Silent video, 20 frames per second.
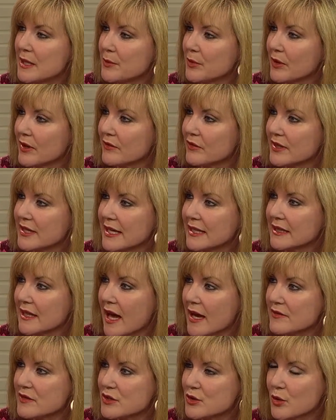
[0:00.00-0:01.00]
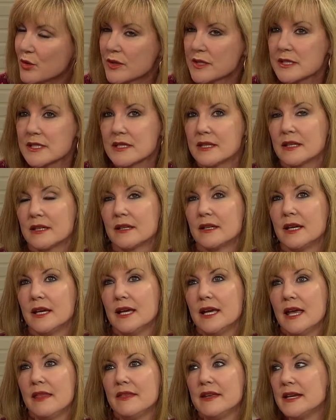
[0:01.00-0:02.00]
people, everyday life stories. The
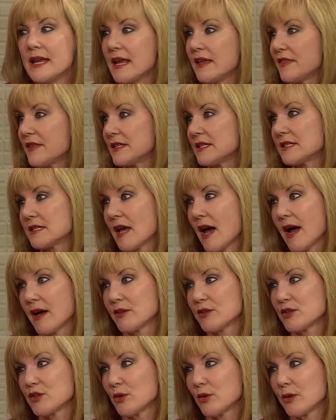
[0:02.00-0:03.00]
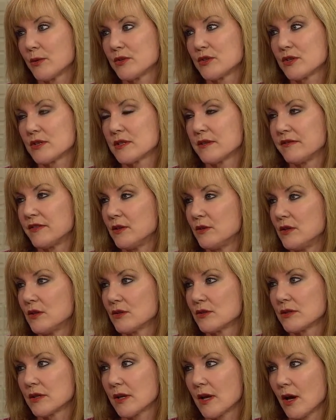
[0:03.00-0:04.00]
the Nathan Stiles story was just a few
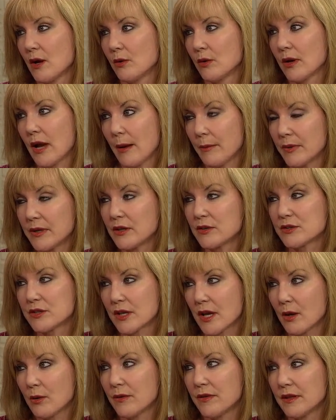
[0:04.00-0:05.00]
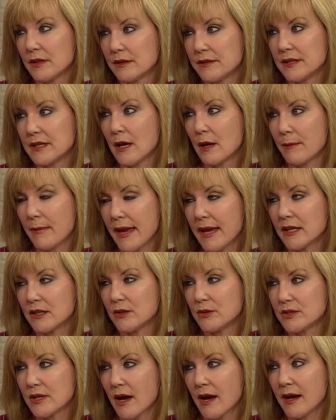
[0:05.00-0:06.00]
years ago, or a couple years ago, with the, the young man
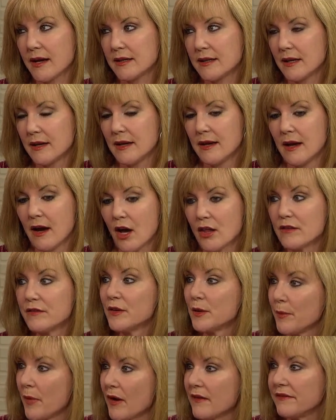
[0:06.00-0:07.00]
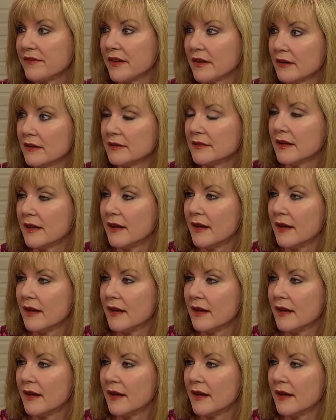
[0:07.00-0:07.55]
who died mm -hmm. on the football field.